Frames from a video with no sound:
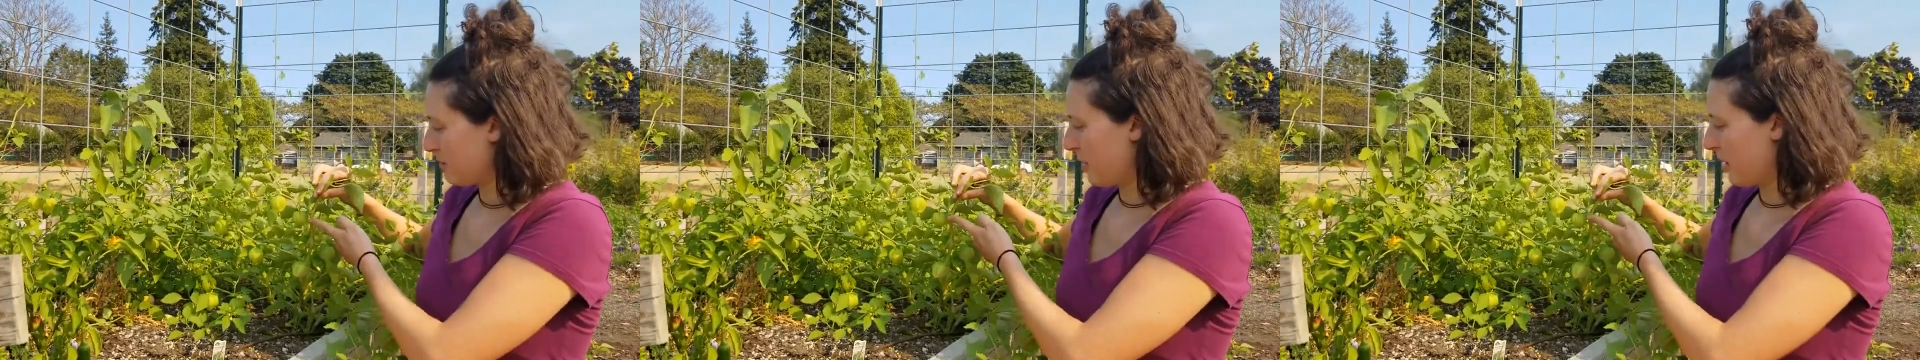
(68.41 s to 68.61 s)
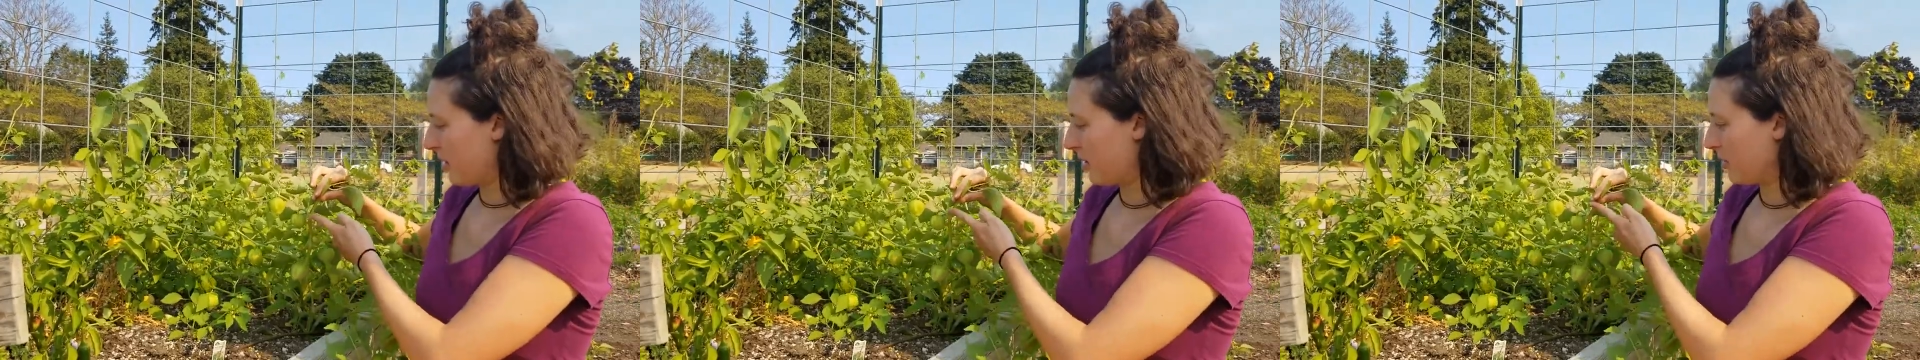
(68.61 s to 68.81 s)

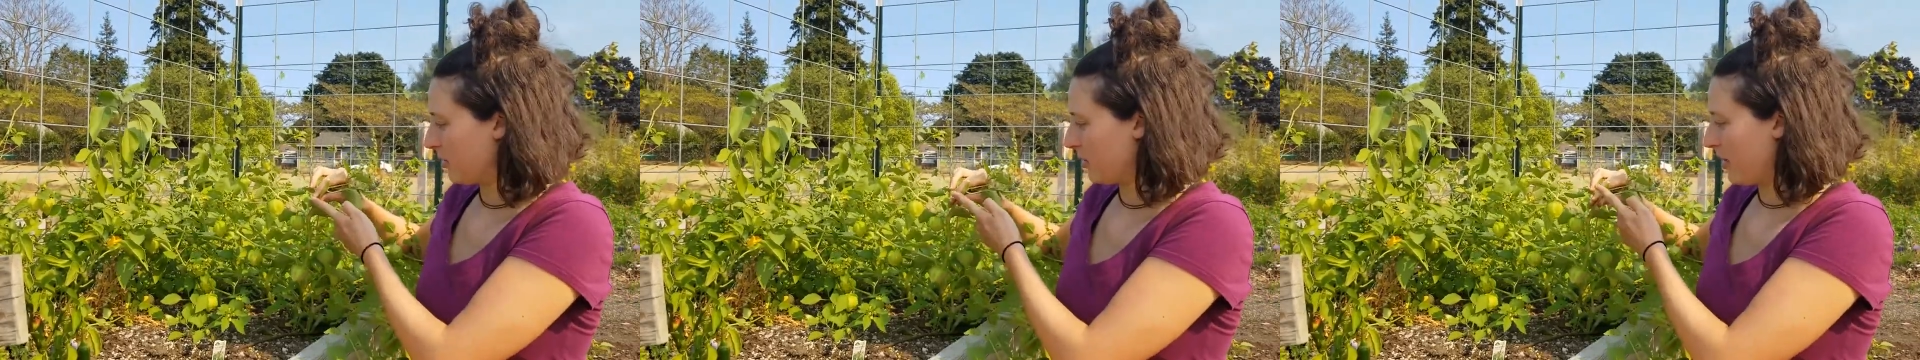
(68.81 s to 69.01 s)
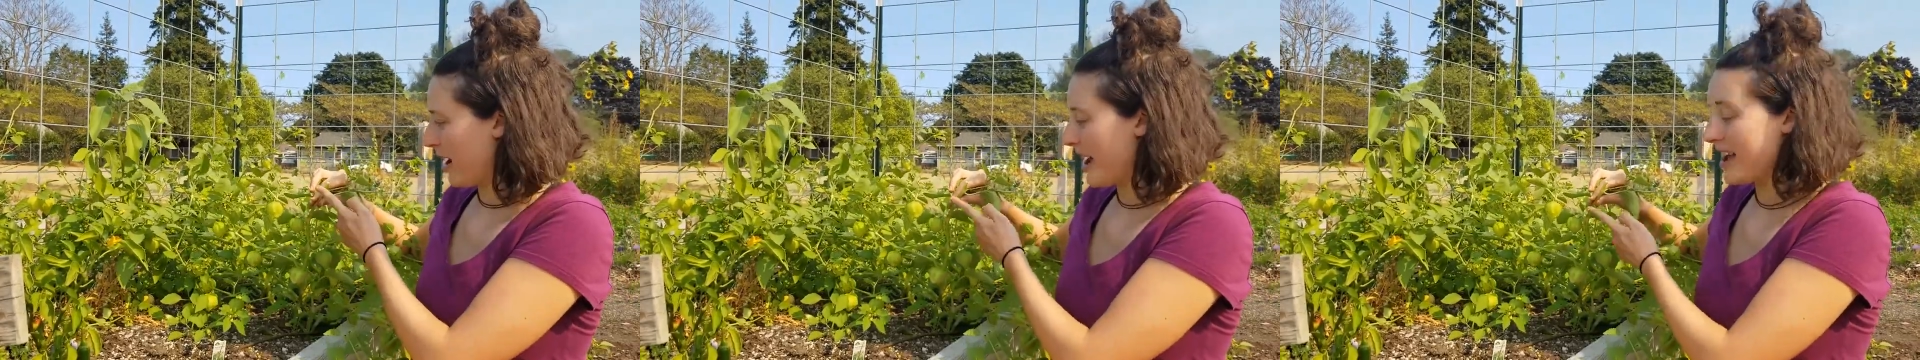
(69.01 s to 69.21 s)
part
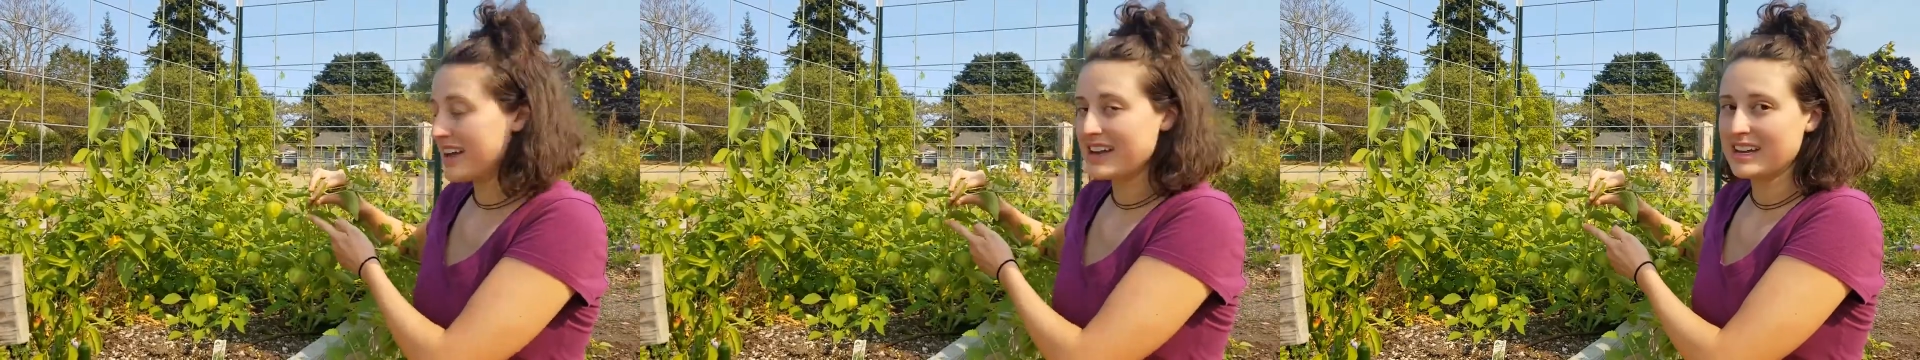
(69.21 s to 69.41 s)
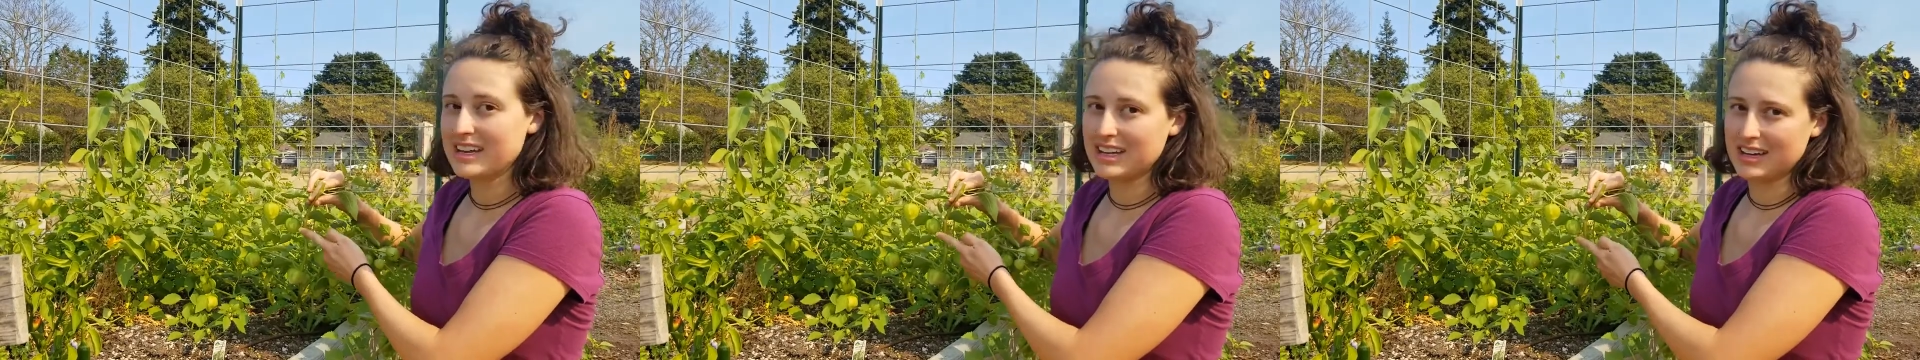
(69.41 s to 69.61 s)

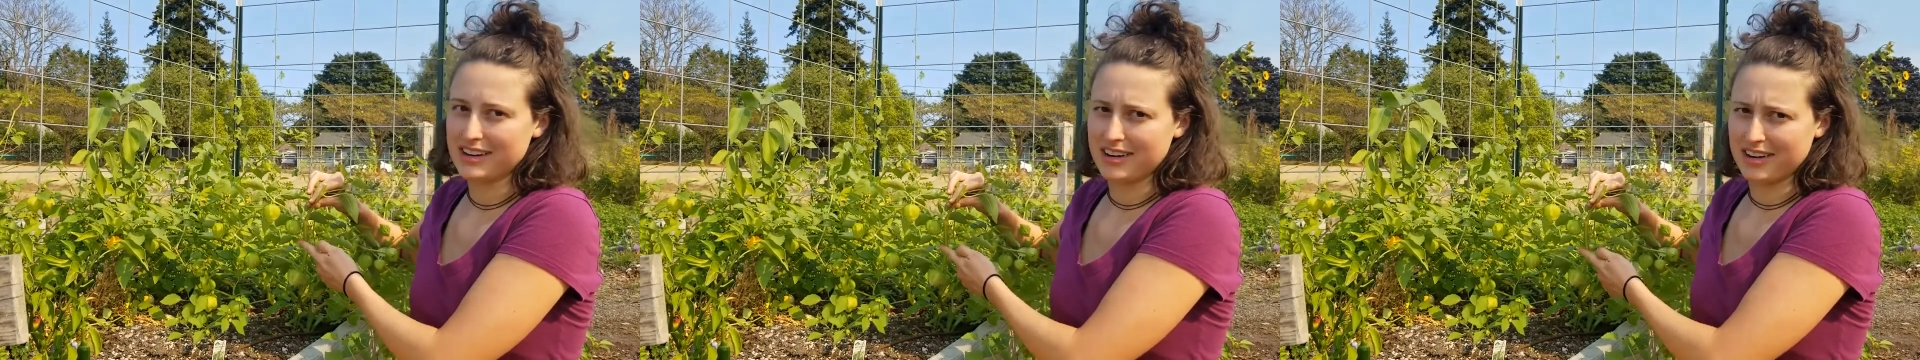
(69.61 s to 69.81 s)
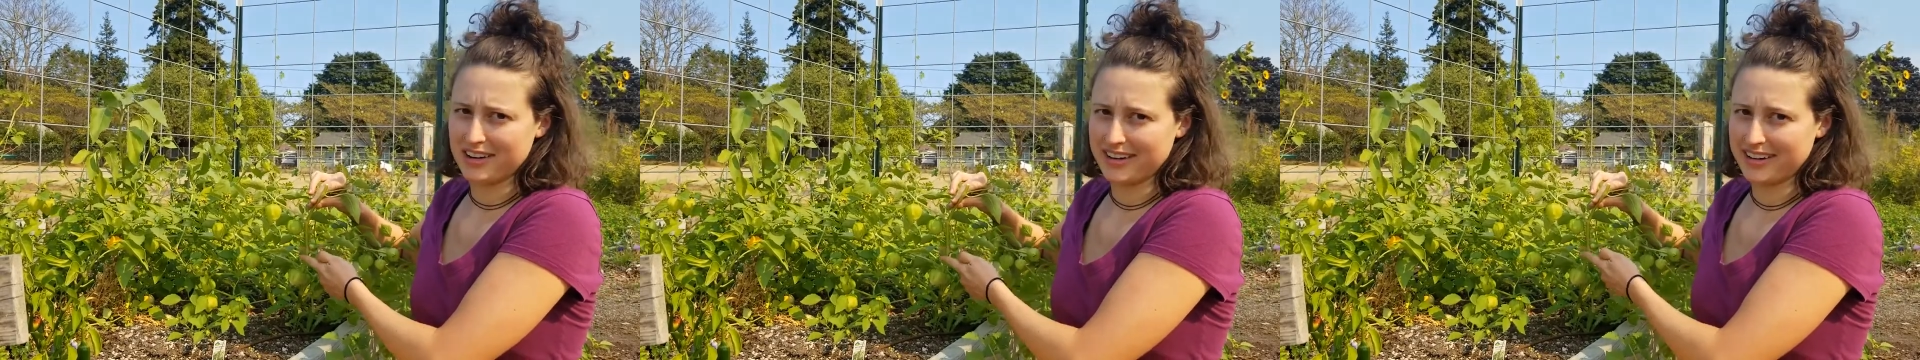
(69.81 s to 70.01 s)
right
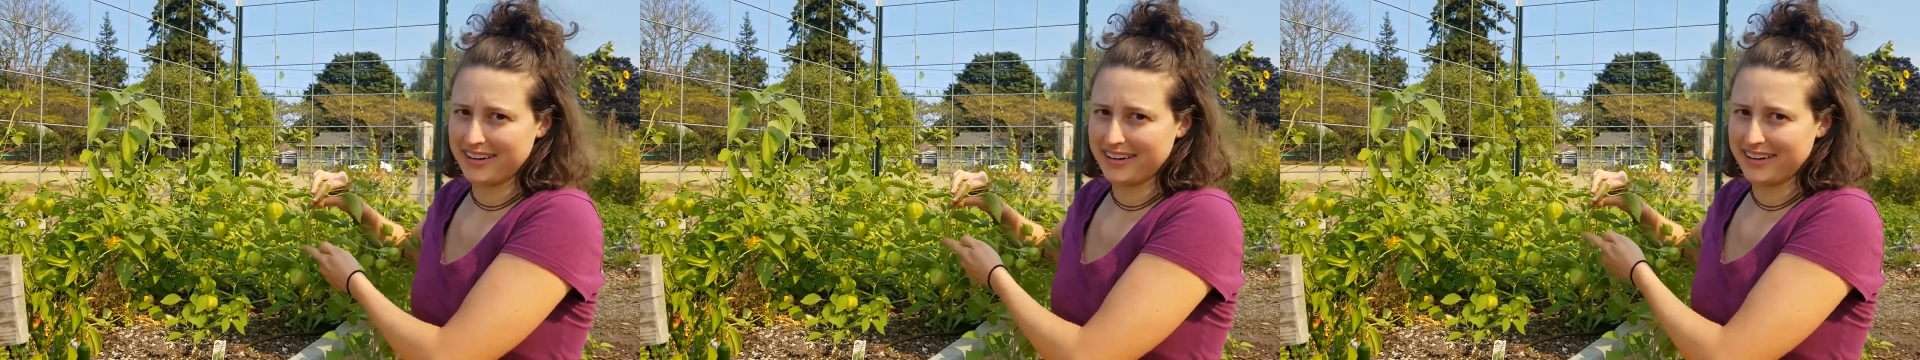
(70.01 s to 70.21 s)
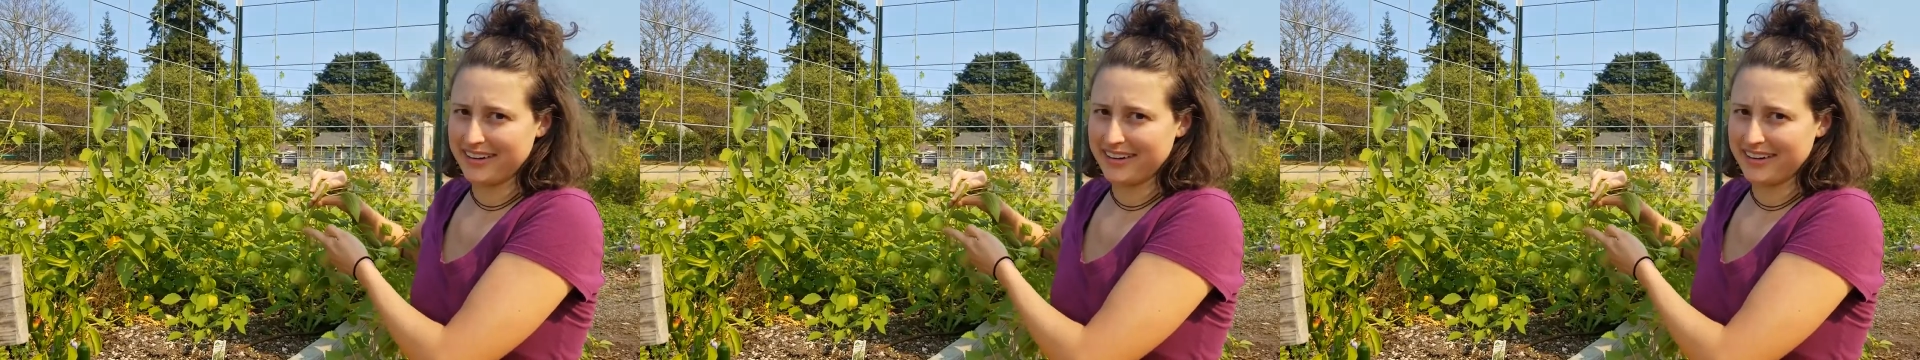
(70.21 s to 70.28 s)
here.